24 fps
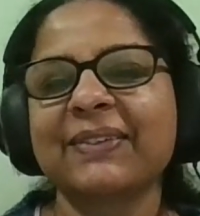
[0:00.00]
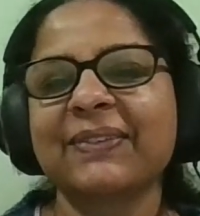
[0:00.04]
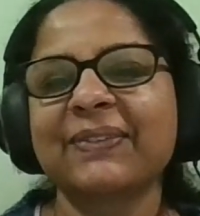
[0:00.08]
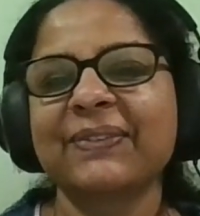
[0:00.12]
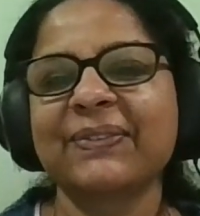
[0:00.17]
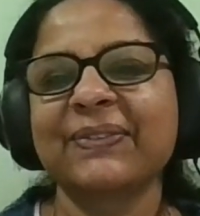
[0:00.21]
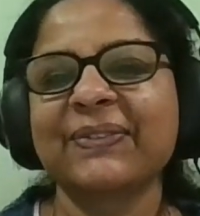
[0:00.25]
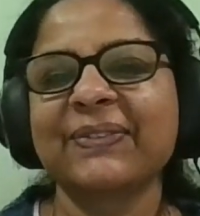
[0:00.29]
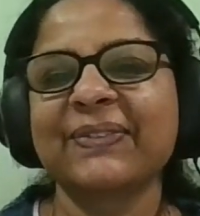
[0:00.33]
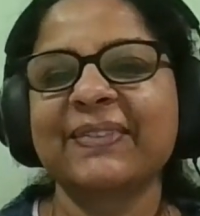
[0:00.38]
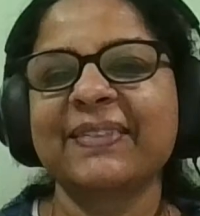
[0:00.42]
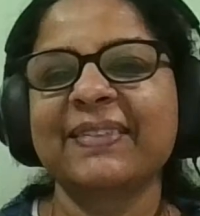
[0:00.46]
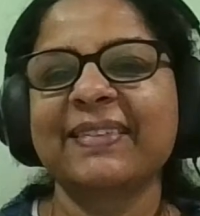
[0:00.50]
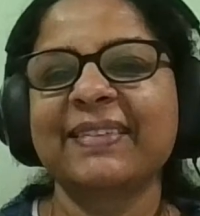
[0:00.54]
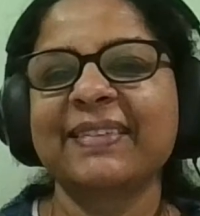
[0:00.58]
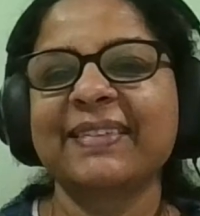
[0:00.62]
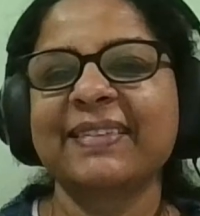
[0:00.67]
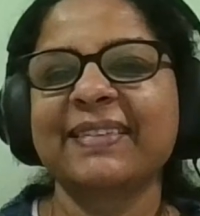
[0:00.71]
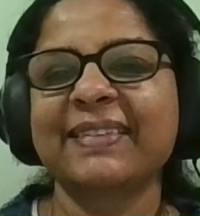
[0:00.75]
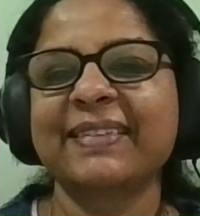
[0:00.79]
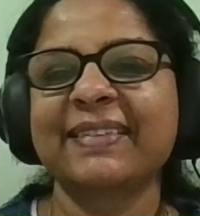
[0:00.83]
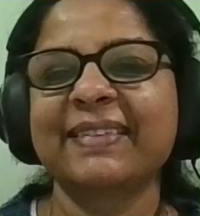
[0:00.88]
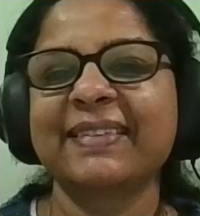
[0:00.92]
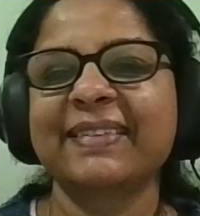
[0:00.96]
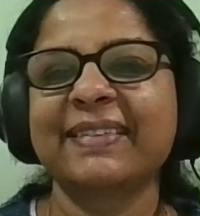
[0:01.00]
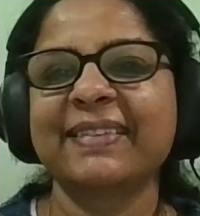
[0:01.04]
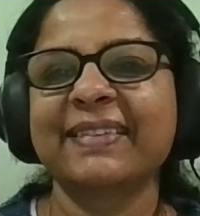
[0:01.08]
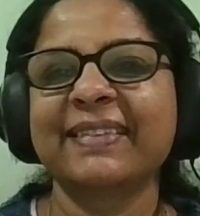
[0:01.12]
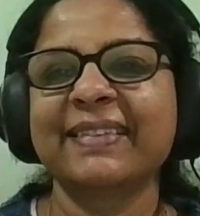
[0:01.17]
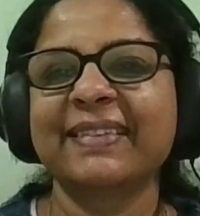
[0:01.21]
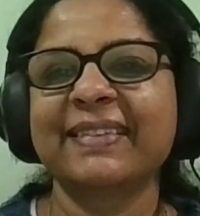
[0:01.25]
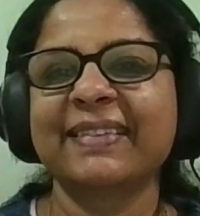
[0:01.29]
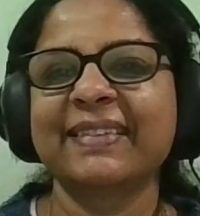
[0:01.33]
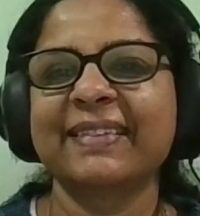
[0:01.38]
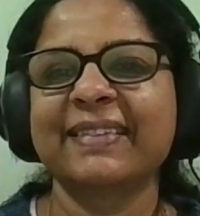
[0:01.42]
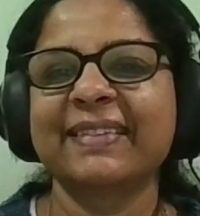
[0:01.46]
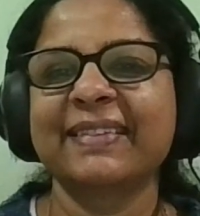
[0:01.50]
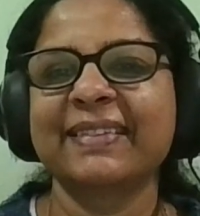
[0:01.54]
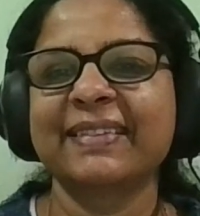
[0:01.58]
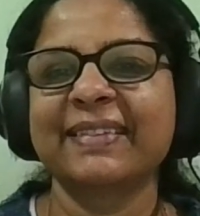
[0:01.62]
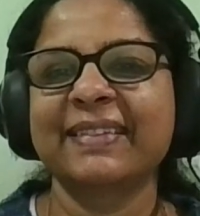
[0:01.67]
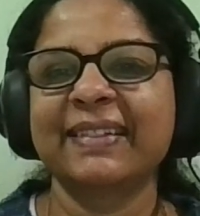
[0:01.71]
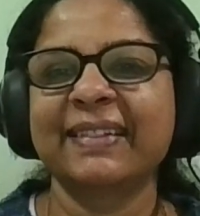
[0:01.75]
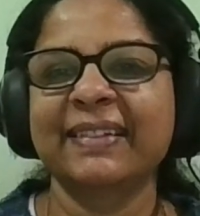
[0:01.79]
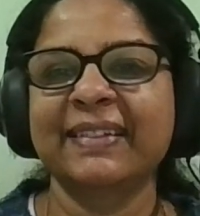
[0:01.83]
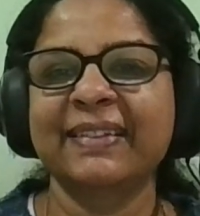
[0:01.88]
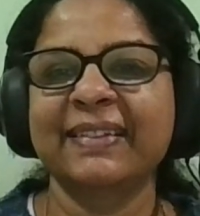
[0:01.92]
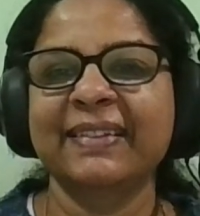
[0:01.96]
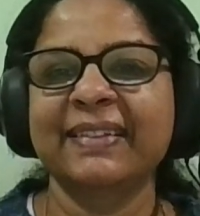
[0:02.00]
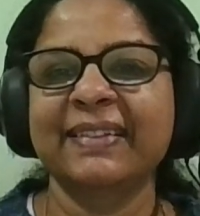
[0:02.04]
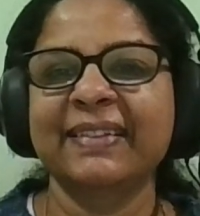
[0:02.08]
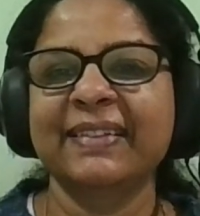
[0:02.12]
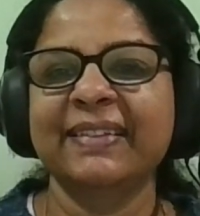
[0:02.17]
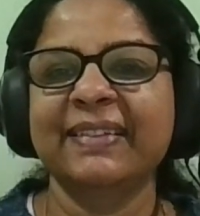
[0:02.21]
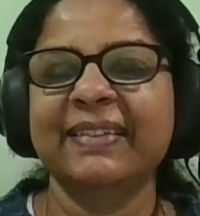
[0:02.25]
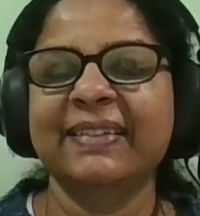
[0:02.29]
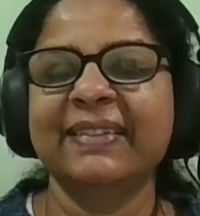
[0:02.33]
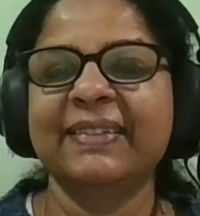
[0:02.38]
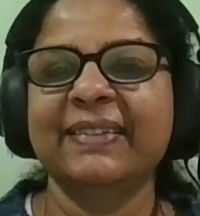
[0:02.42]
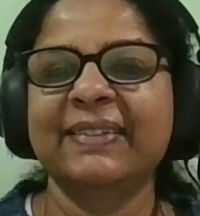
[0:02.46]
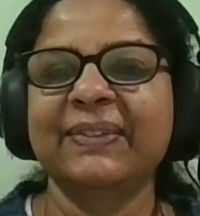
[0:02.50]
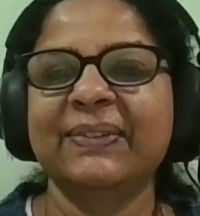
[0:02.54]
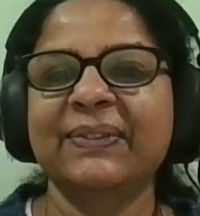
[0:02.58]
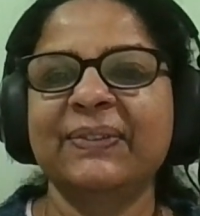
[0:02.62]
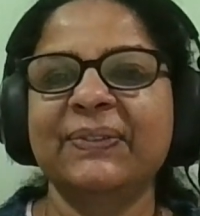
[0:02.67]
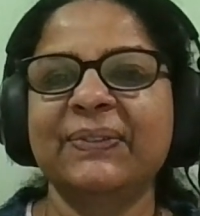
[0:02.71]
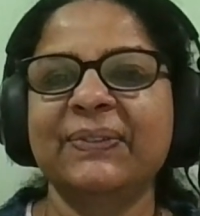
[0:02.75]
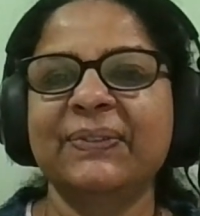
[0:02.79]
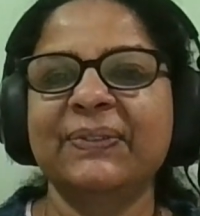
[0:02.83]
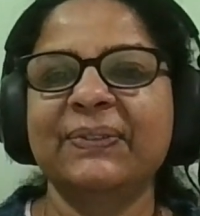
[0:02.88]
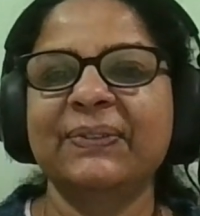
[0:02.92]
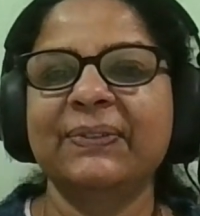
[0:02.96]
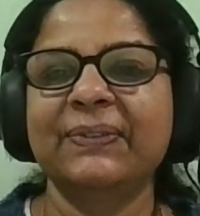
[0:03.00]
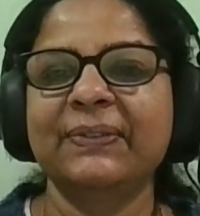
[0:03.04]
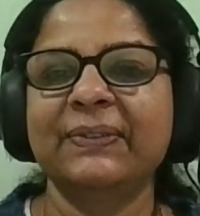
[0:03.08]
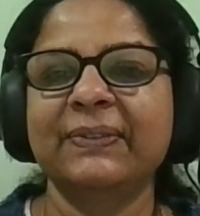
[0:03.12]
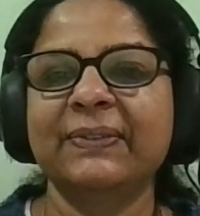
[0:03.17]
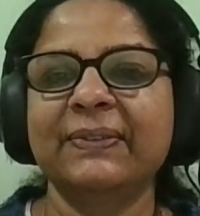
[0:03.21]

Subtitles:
No one is speaking in this clip.